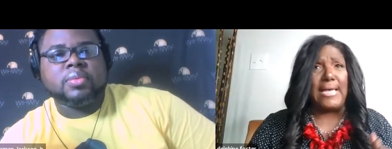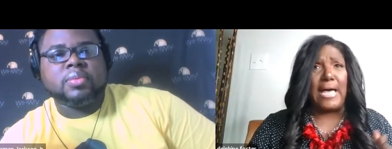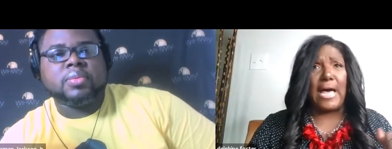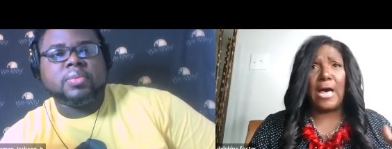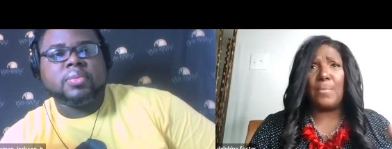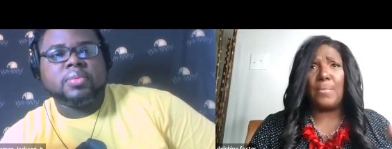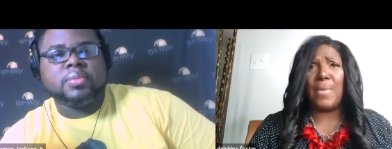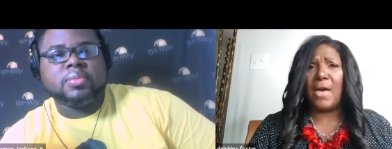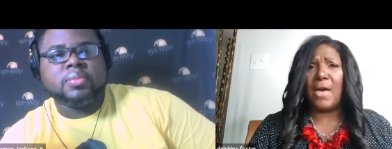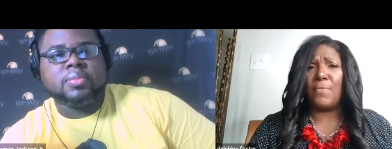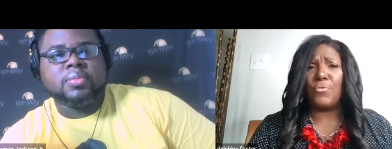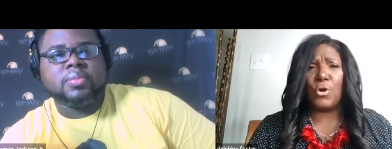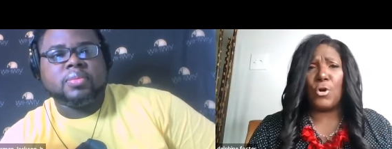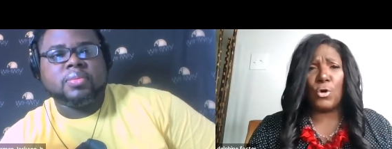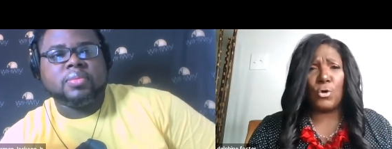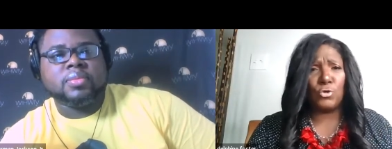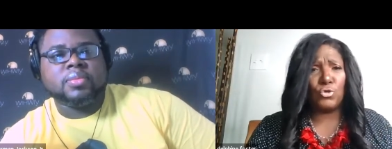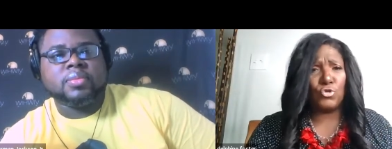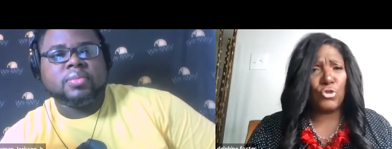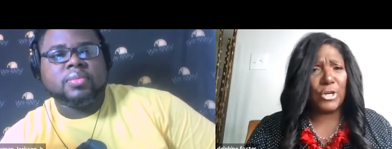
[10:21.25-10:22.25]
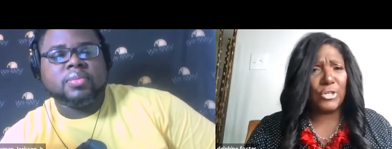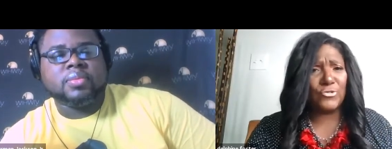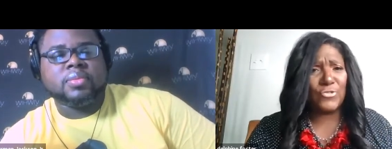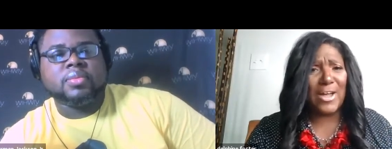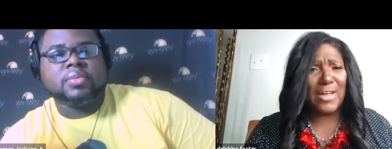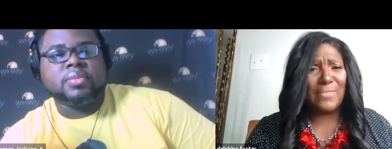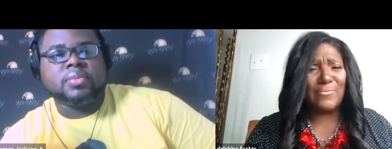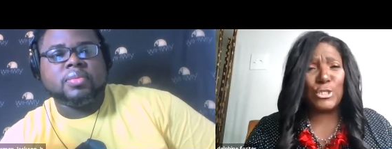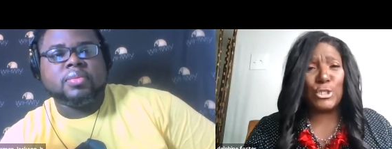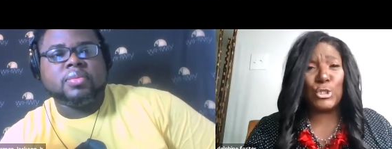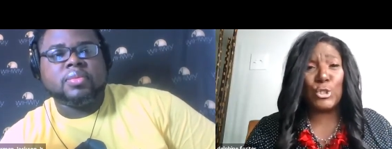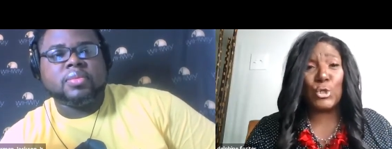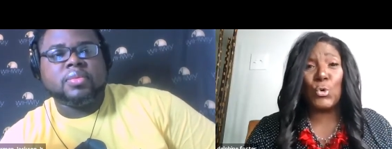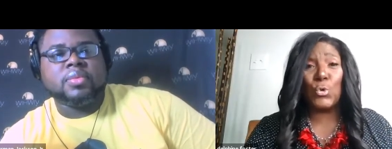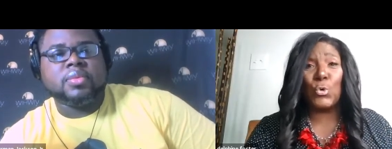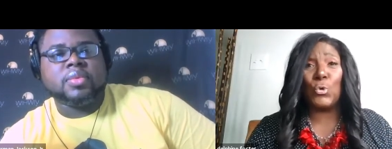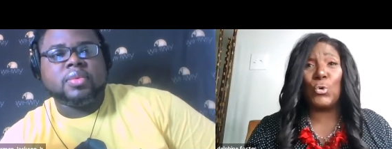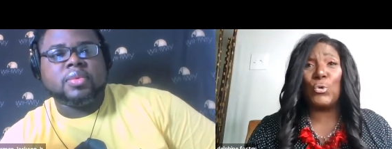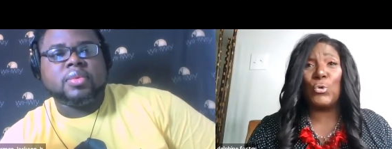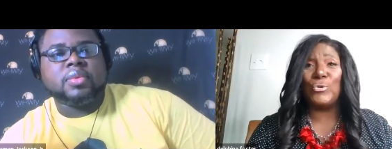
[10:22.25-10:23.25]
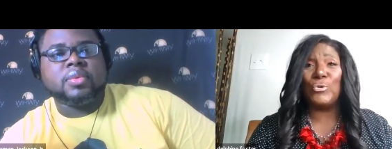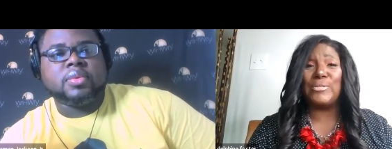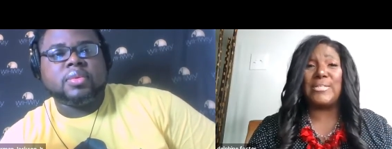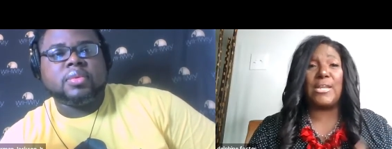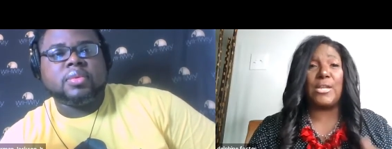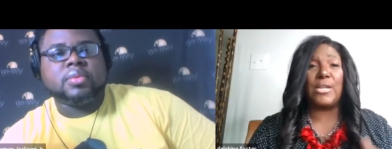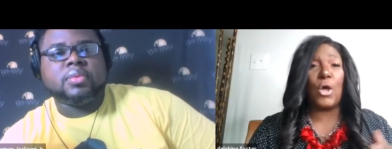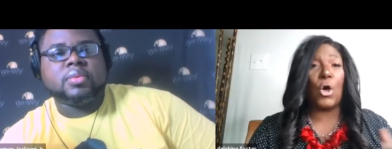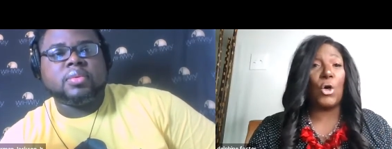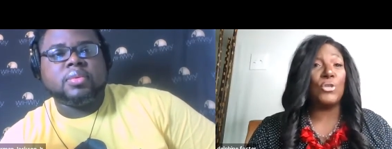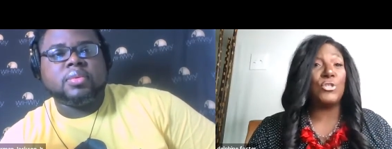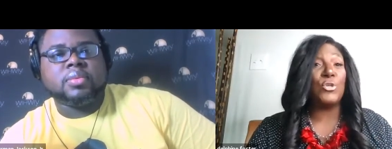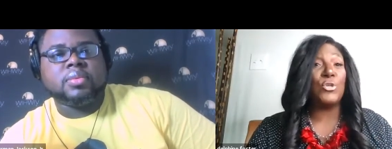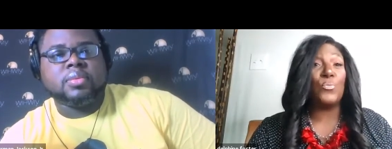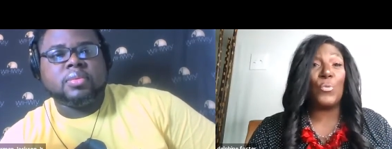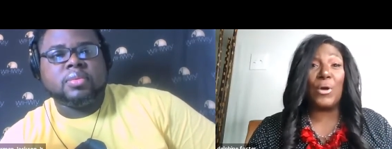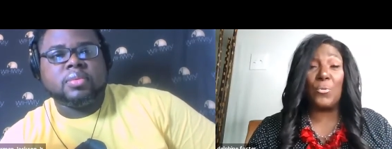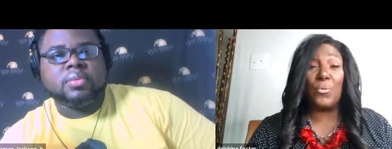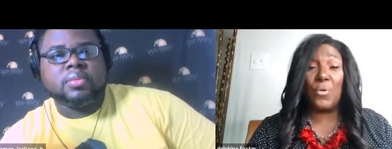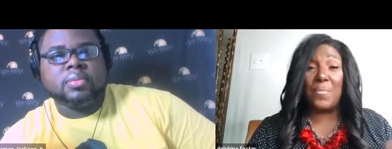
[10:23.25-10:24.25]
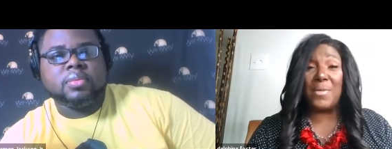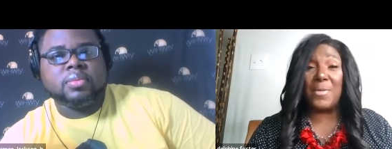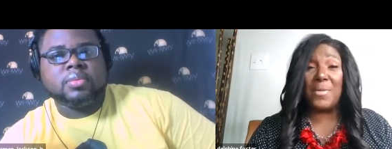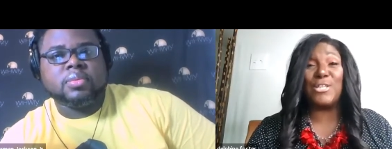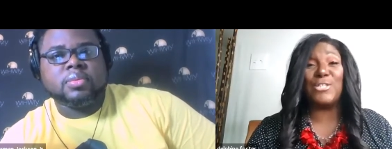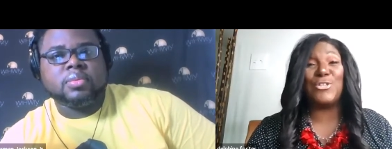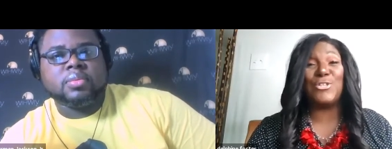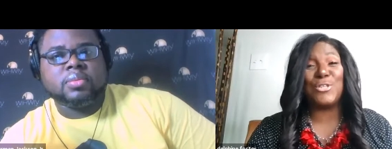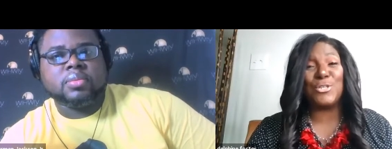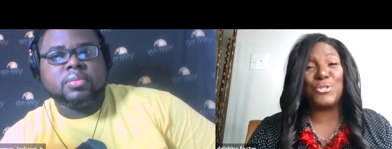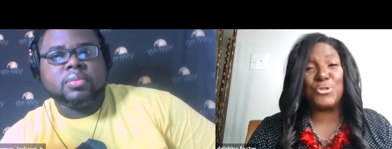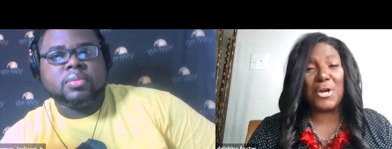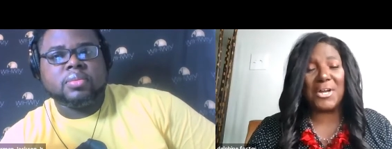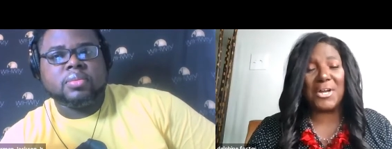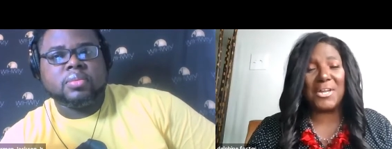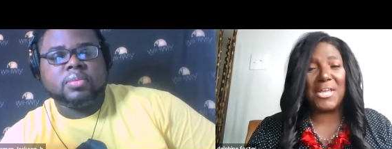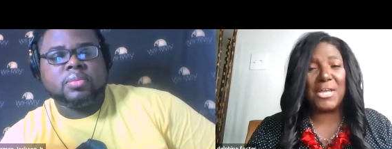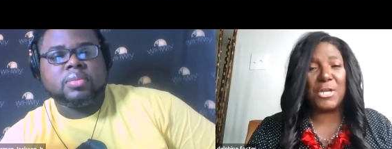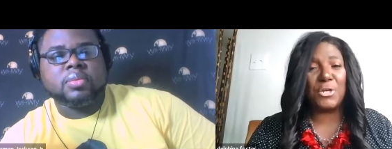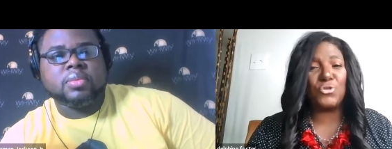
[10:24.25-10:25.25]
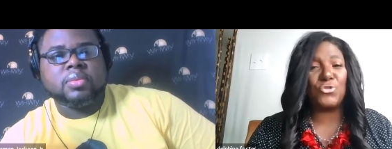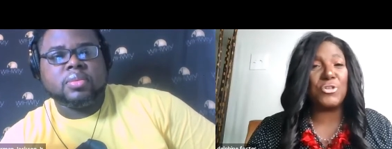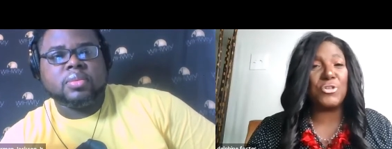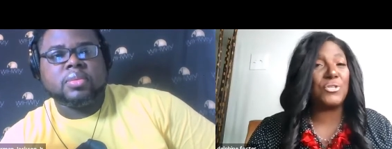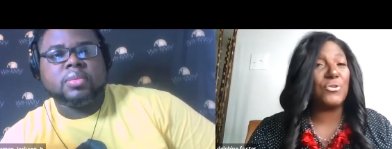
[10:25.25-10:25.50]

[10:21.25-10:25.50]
Speaker 1: um, have their own truck driving schools and also bring women into the trucking industry.